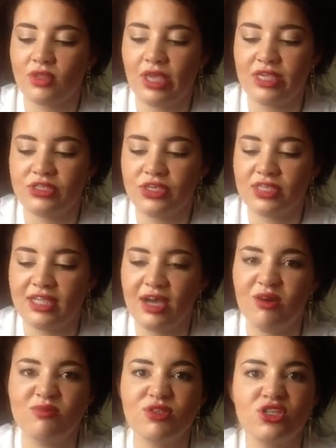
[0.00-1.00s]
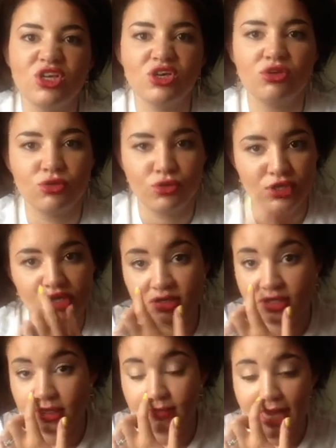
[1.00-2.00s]
It just helps to not
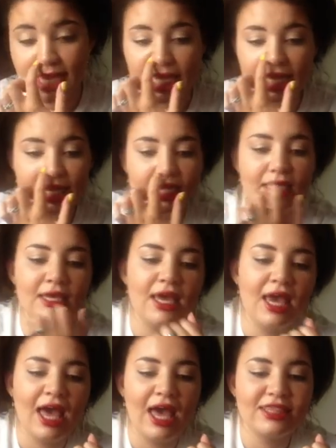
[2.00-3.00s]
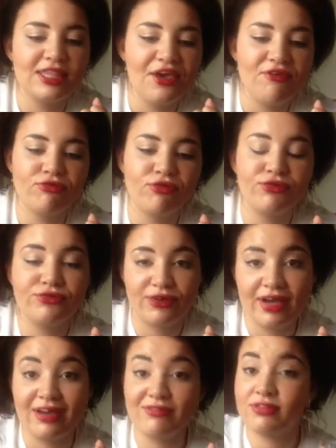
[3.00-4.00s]
use as many and therefore not
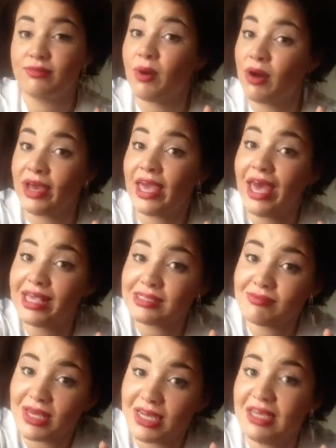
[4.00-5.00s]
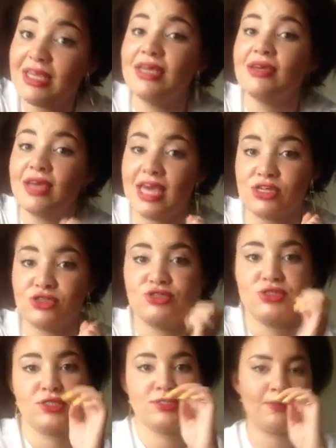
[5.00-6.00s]
have to buy as many
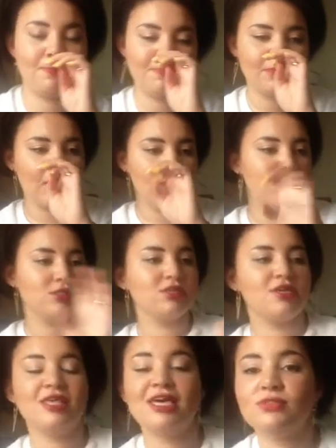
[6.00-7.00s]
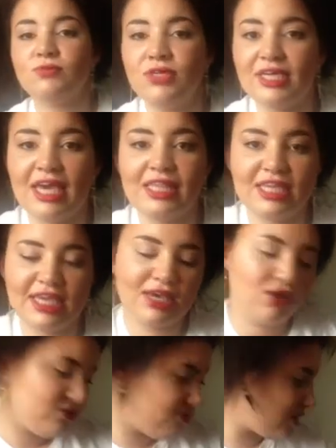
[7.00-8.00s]
extras. So that's what you get in the kit.
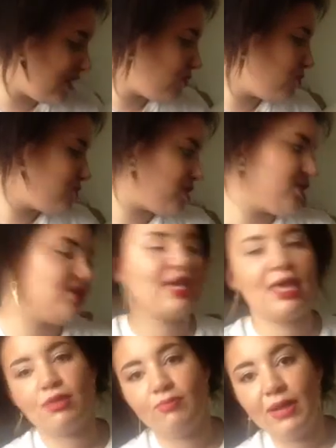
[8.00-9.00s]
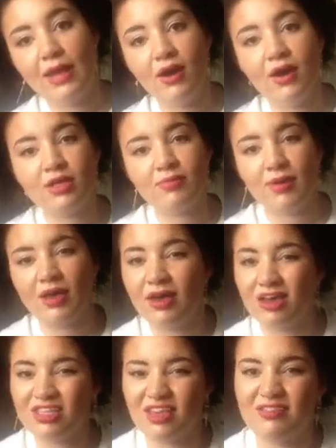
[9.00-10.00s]
Obviously also you get the plug, but
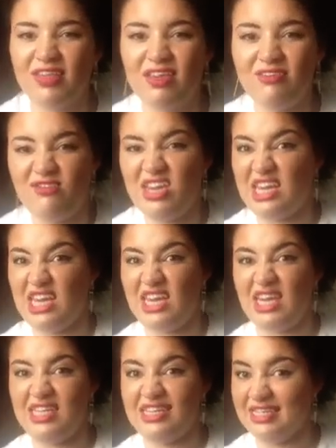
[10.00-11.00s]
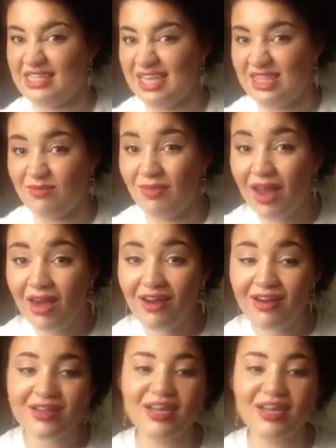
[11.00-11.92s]
I don't think you really need to see the plug.